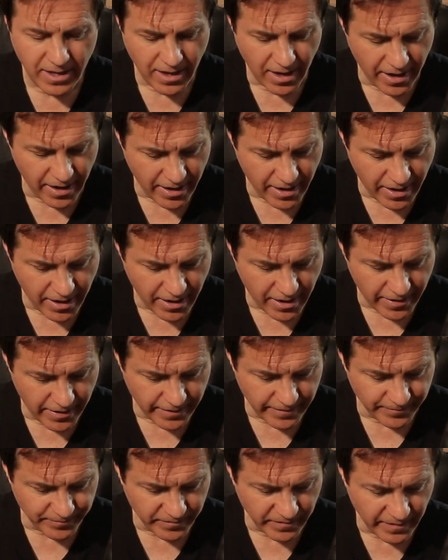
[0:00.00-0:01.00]

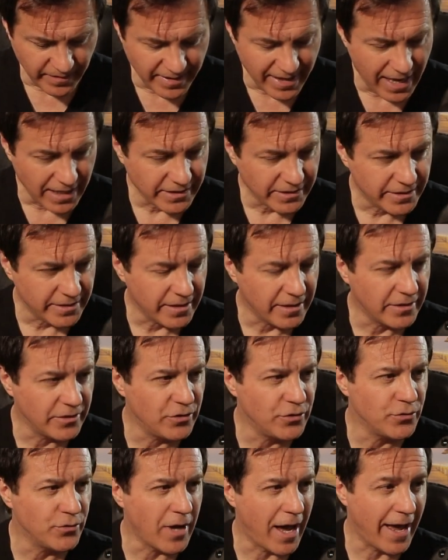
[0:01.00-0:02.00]
that
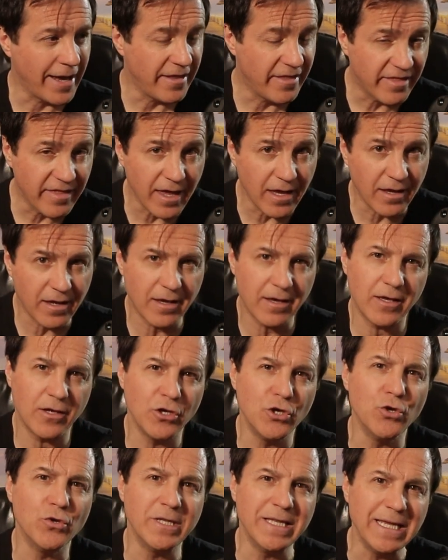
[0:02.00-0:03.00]
I think
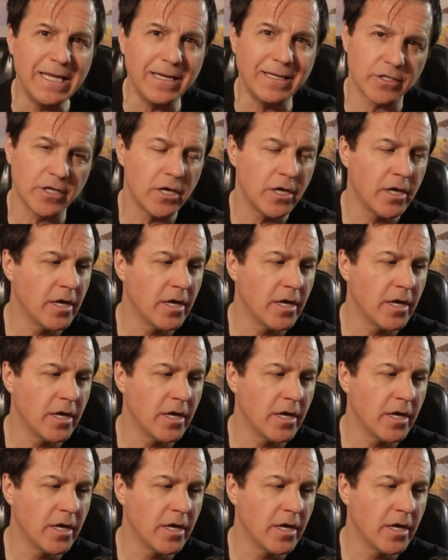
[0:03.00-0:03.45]
you need